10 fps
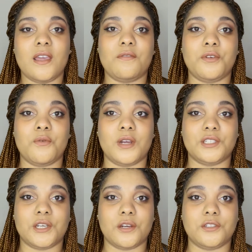if you want
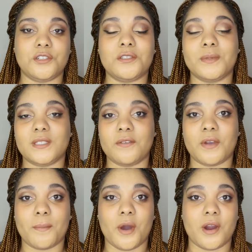to go to
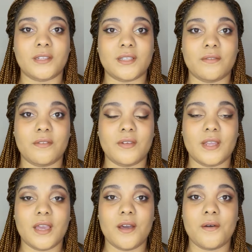specific parts of the
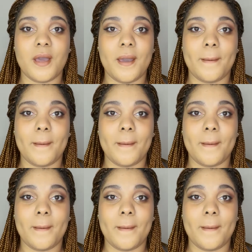video.